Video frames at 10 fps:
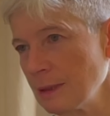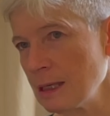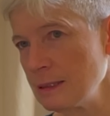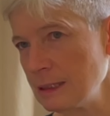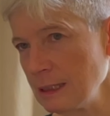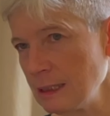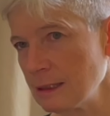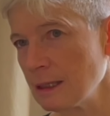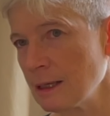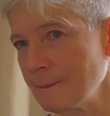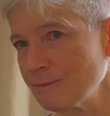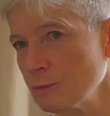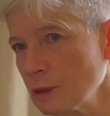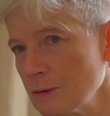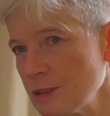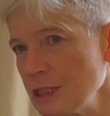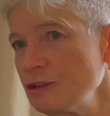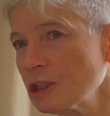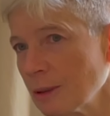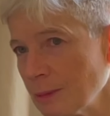I did, uh, when I was
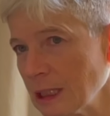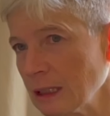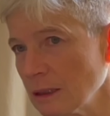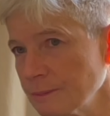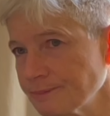teaching at McGill,